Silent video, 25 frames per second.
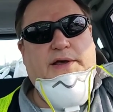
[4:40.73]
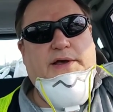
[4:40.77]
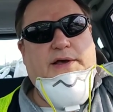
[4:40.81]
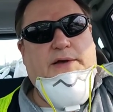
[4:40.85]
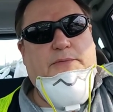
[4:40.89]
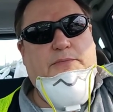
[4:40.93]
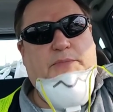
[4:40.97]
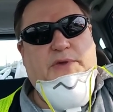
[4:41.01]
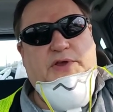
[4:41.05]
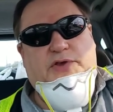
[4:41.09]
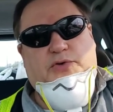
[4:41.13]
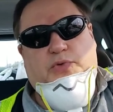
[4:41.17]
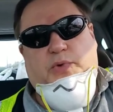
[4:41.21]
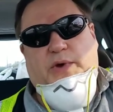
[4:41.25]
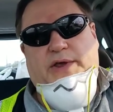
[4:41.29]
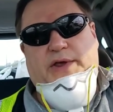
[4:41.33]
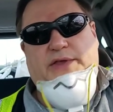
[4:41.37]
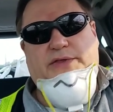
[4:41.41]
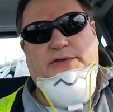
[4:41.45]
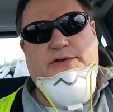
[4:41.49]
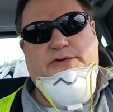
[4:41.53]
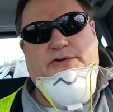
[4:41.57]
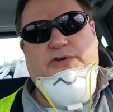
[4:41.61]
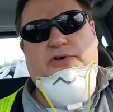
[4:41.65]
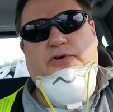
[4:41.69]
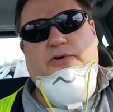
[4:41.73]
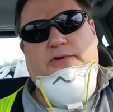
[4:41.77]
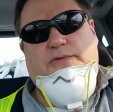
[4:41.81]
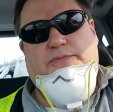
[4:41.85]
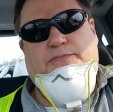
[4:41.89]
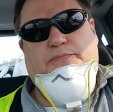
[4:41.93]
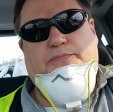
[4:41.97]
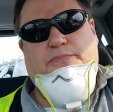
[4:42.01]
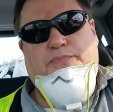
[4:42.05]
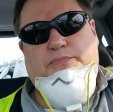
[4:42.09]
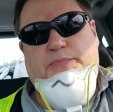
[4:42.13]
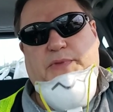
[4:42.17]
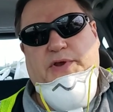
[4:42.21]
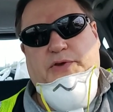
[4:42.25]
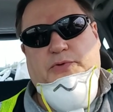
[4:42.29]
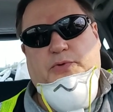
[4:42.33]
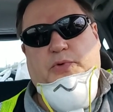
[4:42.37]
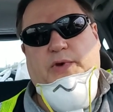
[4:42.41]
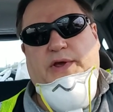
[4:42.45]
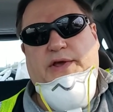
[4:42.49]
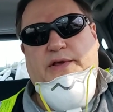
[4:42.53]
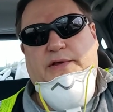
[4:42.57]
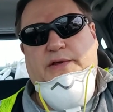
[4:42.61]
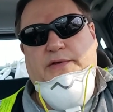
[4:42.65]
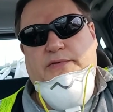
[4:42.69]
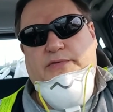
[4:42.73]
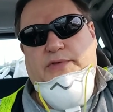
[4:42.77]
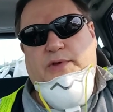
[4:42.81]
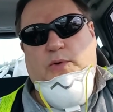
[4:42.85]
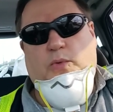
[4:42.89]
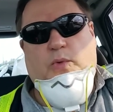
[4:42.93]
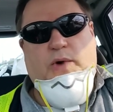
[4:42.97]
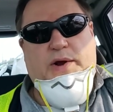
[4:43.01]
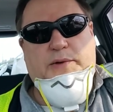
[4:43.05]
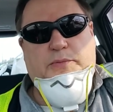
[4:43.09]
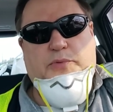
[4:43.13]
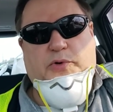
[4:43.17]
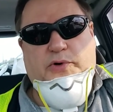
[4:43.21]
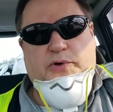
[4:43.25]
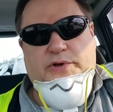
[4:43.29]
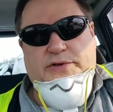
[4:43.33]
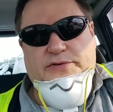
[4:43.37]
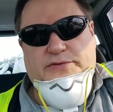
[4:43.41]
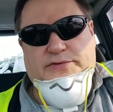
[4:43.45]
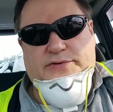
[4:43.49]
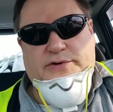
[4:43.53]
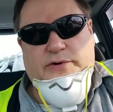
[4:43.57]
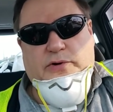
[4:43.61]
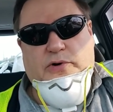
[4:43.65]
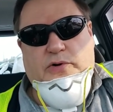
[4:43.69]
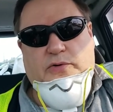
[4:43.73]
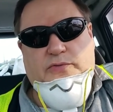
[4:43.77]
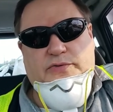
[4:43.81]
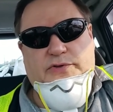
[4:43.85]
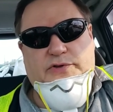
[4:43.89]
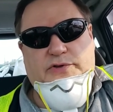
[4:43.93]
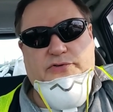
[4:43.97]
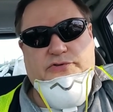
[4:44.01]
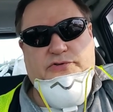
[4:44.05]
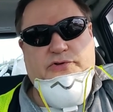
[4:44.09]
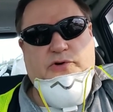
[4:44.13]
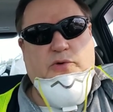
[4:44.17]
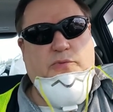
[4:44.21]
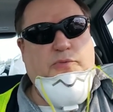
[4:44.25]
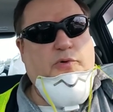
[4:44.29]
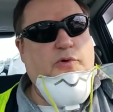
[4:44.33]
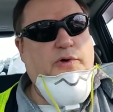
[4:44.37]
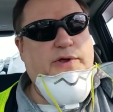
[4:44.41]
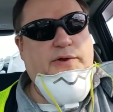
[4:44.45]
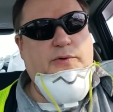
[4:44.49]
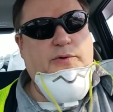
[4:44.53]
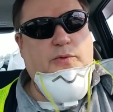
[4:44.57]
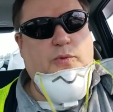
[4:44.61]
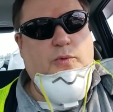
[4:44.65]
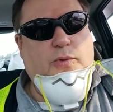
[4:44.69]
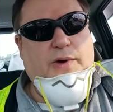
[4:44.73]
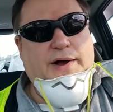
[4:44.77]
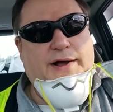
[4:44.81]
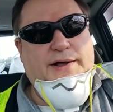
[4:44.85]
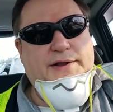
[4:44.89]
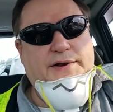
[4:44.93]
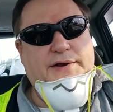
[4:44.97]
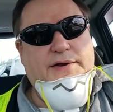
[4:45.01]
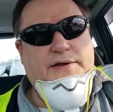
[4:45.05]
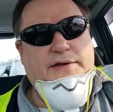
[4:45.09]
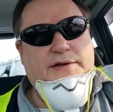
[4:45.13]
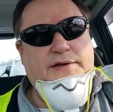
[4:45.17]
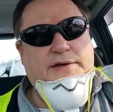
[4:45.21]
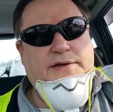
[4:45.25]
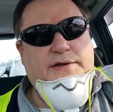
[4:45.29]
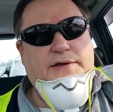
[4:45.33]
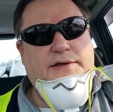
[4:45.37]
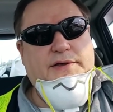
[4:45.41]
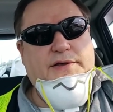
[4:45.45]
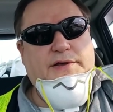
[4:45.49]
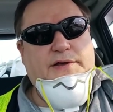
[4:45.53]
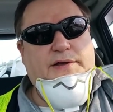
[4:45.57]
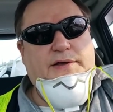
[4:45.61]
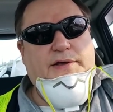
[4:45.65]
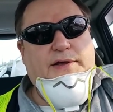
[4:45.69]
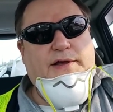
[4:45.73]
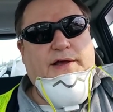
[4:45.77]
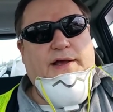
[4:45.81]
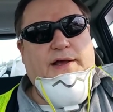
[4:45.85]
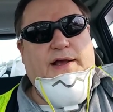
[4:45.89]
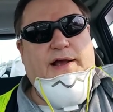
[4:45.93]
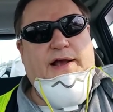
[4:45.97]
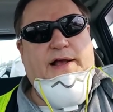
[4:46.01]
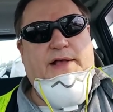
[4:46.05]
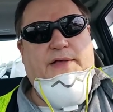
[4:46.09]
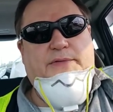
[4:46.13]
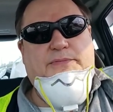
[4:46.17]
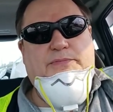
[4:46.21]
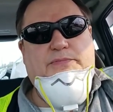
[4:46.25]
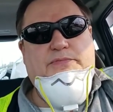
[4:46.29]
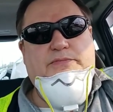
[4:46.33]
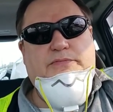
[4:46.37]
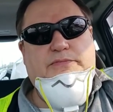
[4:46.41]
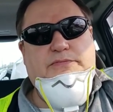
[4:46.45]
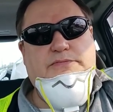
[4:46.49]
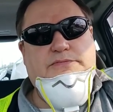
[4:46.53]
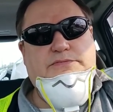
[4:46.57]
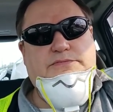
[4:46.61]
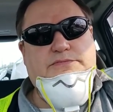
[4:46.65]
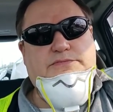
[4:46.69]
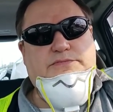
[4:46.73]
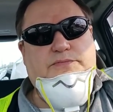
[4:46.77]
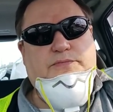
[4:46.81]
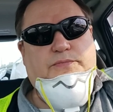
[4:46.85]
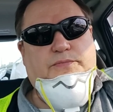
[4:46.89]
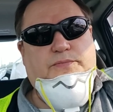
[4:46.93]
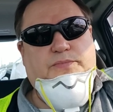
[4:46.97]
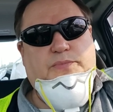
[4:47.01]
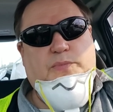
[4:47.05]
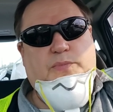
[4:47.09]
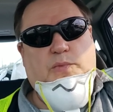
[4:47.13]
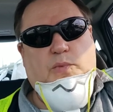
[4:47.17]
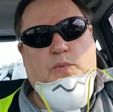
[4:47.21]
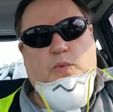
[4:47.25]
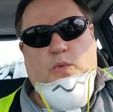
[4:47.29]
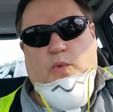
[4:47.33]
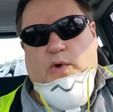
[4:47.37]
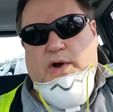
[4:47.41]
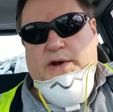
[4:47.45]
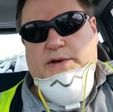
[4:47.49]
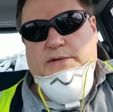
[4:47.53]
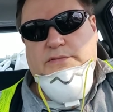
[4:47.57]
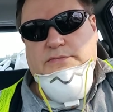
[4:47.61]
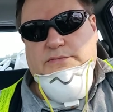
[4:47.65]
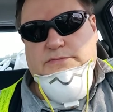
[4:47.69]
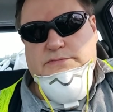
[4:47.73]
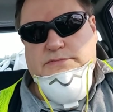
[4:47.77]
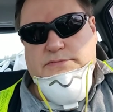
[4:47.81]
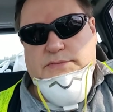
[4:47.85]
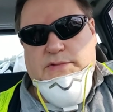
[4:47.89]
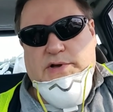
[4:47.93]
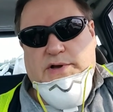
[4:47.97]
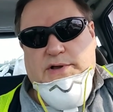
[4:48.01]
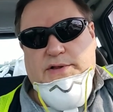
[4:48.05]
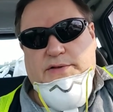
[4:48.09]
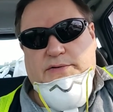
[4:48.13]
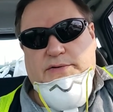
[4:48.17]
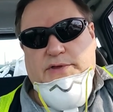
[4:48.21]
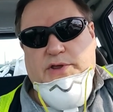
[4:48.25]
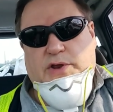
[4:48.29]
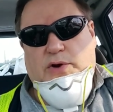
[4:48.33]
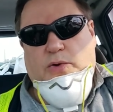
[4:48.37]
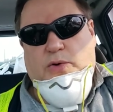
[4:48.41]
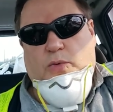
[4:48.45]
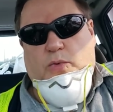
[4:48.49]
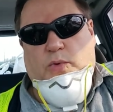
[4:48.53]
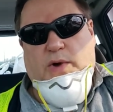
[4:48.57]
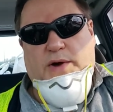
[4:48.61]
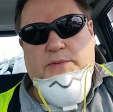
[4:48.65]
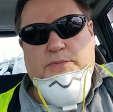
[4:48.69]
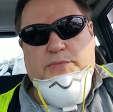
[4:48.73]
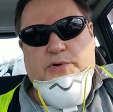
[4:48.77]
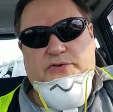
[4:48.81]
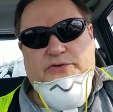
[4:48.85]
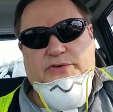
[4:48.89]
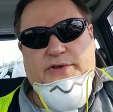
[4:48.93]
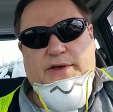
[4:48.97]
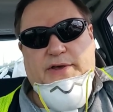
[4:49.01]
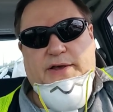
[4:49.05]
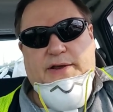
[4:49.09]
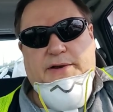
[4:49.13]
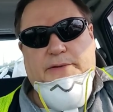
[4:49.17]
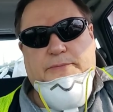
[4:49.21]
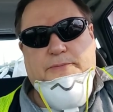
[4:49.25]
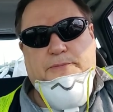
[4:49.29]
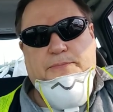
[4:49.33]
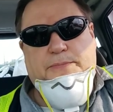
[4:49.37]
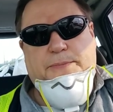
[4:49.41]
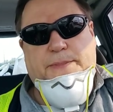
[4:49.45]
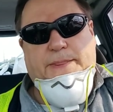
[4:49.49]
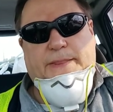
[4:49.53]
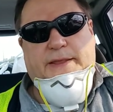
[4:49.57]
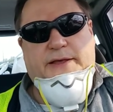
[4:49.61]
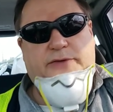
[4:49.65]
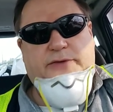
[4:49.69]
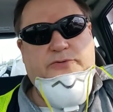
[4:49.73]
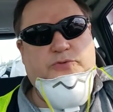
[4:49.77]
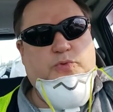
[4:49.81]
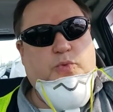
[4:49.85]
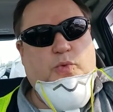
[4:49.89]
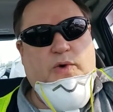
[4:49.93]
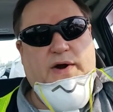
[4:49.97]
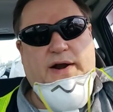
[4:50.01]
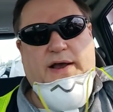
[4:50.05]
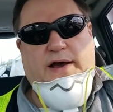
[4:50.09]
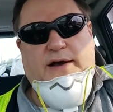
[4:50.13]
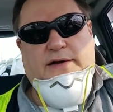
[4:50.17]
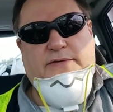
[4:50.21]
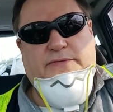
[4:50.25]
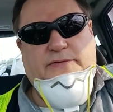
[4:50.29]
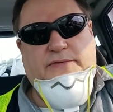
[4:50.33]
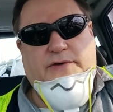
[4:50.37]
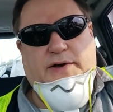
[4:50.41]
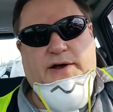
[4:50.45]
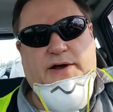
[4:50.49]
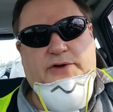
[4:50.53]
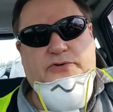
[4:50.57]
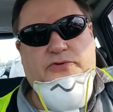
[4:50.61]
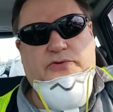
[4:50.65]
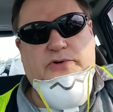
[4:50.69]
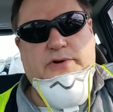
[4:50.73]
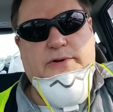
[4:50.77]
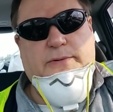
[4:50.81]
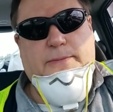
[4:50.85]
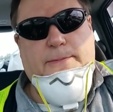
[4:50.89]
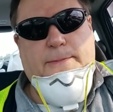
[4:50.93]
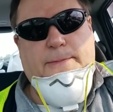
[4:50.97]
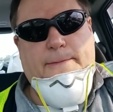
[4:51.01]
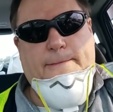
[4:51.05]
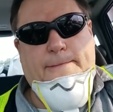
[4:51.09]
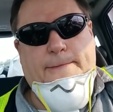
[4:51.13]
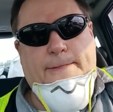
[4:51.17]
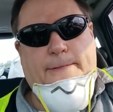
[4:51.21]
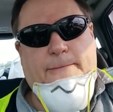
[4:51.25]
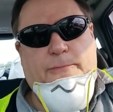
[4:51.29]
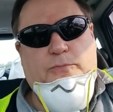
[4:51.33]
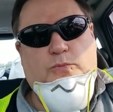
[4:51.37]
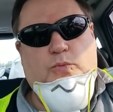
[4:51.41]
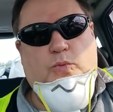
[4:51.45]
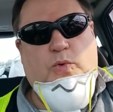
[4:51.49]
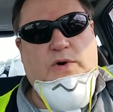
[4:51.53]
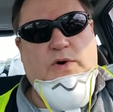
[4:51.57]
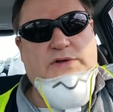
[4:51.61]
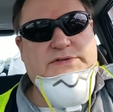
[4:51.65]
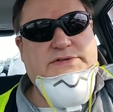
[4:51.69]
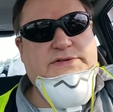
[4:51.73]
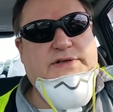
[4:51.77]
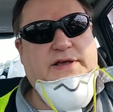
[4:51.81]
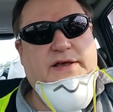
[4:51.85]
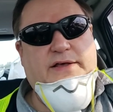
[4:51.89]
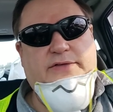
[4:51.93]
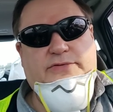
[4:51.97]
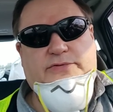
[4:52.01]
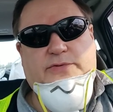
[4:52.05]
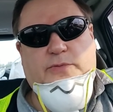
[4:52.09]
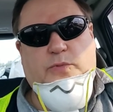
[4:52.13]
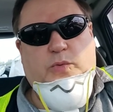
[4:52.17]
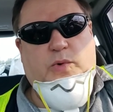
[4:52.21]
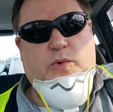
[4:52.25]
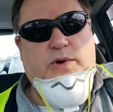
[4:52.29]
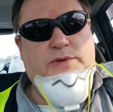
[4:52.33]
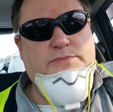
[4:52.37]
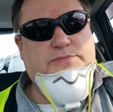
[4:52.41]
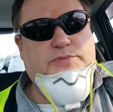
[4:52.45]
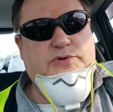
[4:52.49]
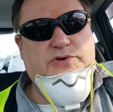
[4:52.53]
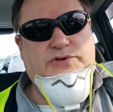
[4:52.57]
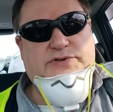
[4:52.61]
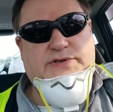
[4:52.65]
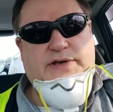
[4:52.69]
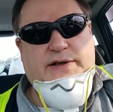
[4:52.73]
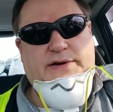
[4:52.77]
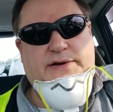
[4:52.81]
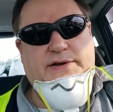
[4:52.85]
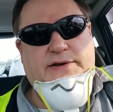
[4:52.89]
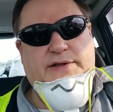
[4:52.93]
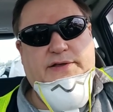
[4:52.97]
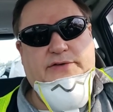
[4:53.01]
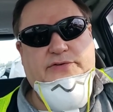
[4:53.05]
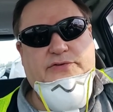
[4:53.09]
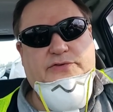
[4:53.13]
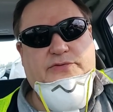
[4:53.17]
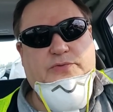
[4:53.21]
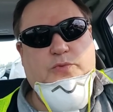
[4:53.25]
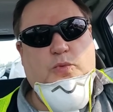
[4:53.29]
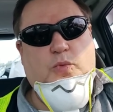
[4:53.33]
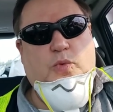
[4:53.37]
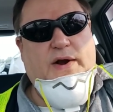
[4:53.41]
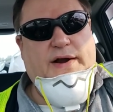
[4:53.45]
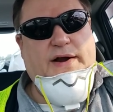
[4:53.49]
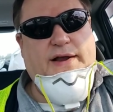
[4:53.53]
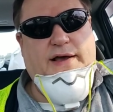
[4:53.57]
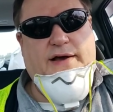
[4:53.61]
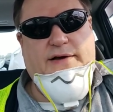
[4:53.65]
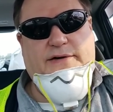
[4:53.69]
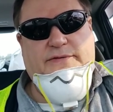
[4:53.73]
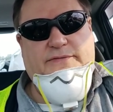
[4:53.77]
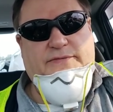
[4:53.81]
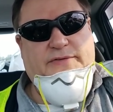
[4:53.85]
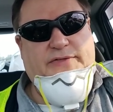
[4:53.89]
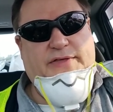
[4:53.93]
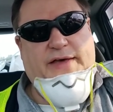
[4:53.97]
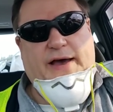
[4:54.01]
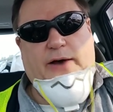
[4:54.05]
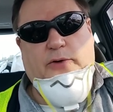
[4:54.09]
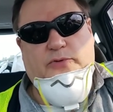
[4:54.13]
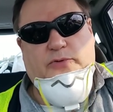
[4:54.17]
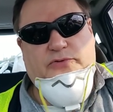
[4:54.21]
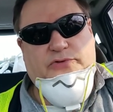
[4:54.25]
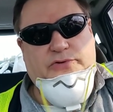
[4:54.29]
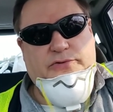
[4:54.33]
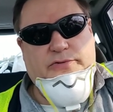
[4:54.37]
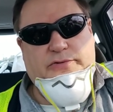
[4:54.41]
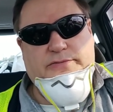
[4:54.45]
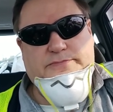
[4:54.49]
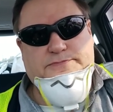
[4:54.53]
between the two, between the 1.0 and the 0.1, and 1% is 1 out of 100. 1/10 of 1% is 1 out of 1,000.